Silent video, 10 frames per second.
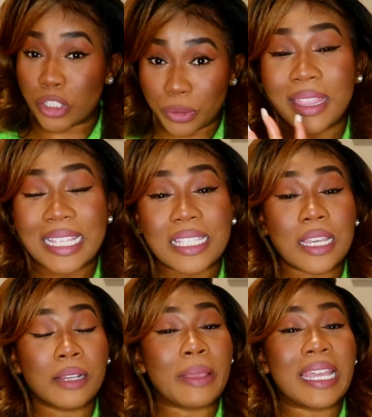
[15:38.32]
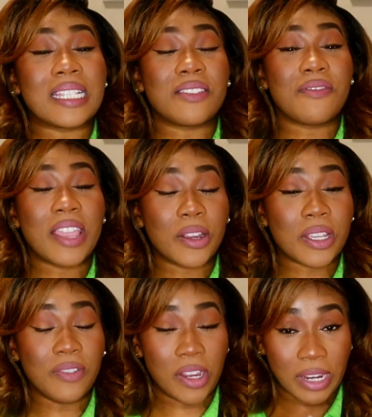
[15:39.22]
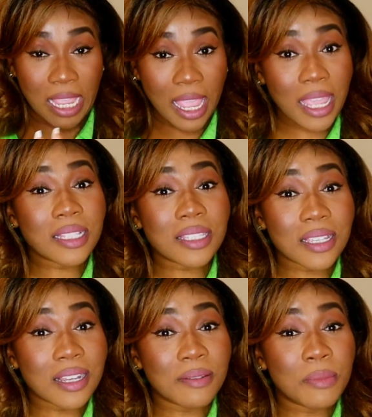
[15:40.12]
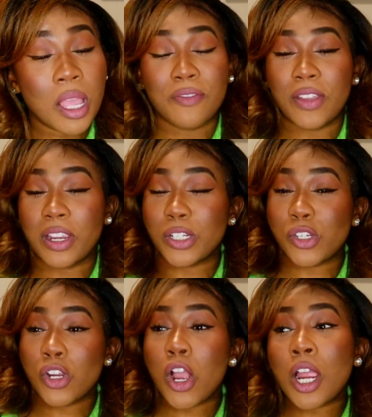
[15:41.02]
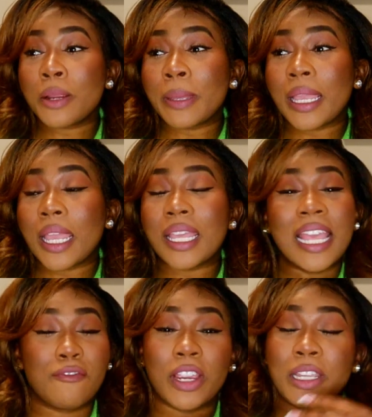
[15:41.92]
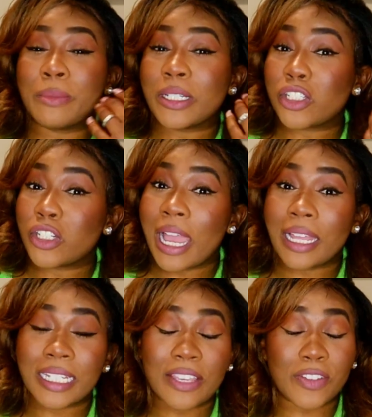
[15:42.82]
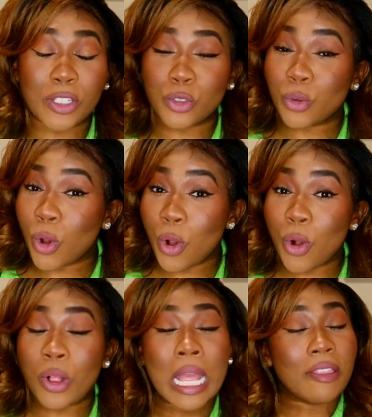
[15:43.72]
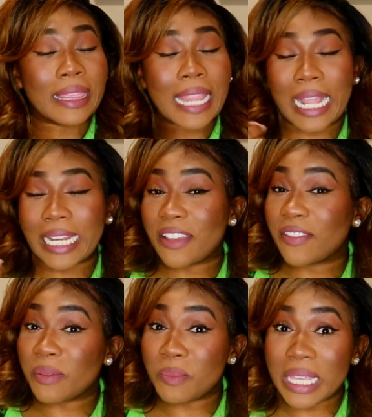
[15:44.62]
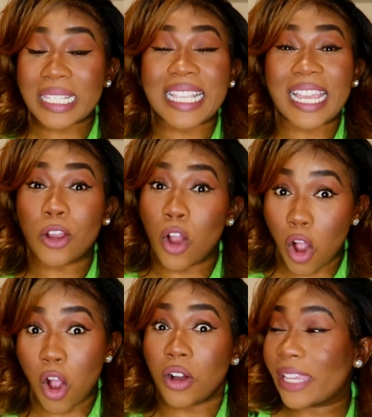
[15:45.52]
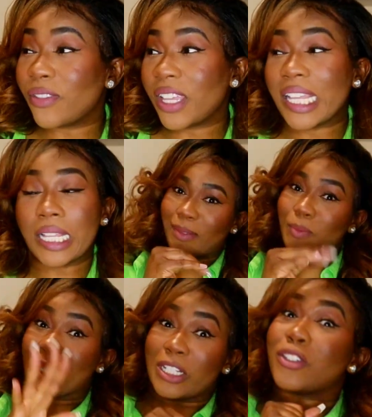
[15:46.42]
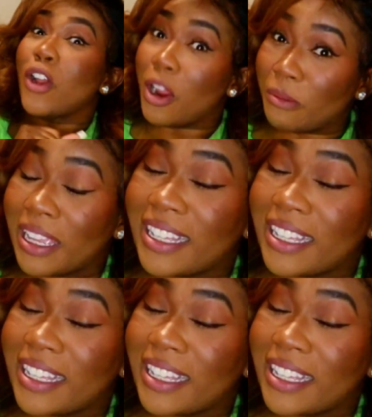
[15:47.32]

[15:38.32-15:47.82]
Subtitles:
you, this young man is very, very handsome, very charming, very much not giving troll, not giving beast at all, giving Prince Charming.